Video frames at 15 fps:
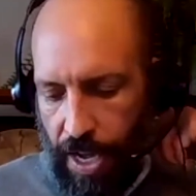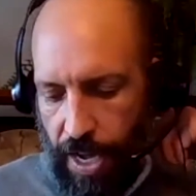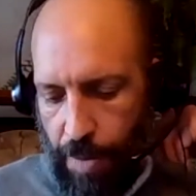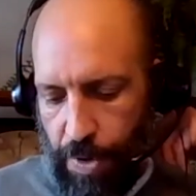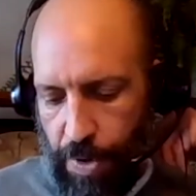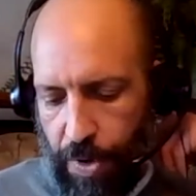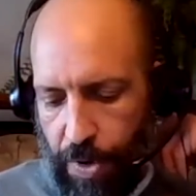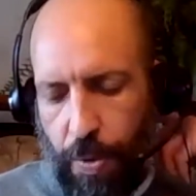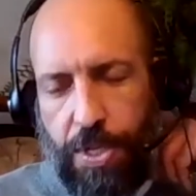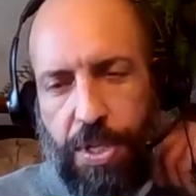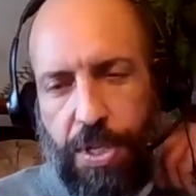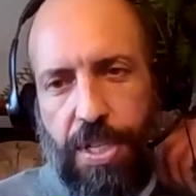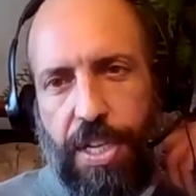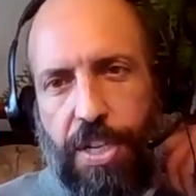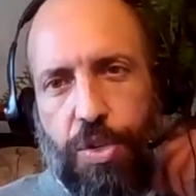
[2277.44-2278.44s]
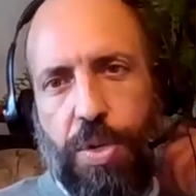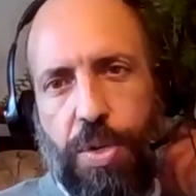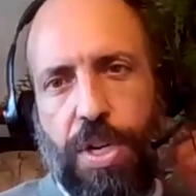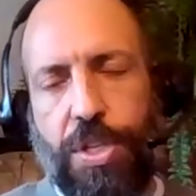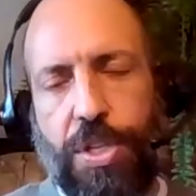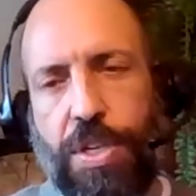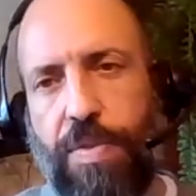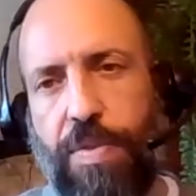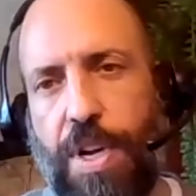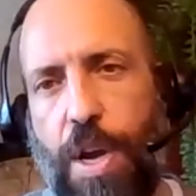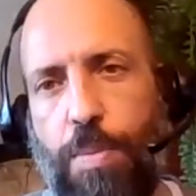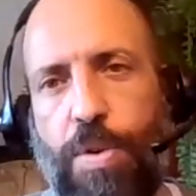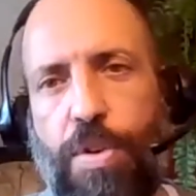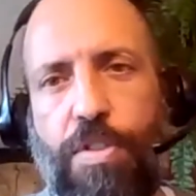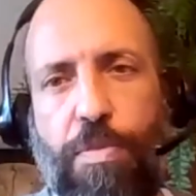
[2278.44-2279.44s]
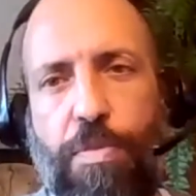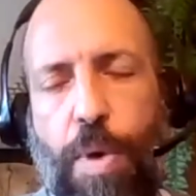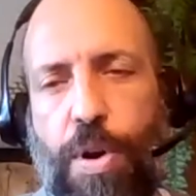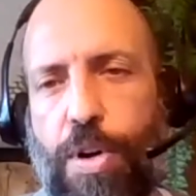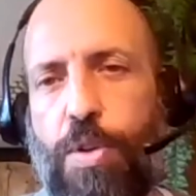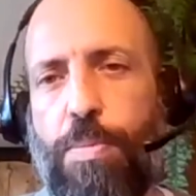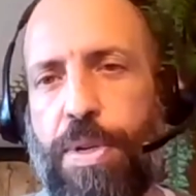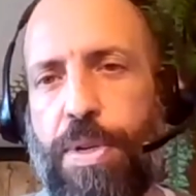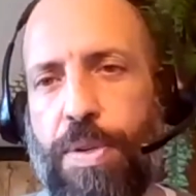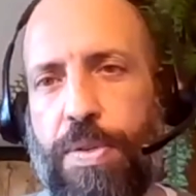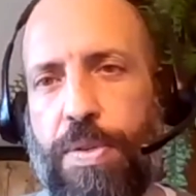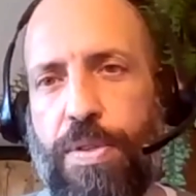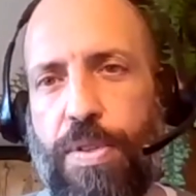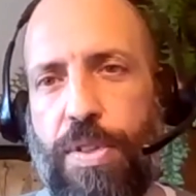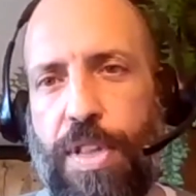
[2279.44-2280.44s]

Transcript: you're going to see the introduction of a number of marker bills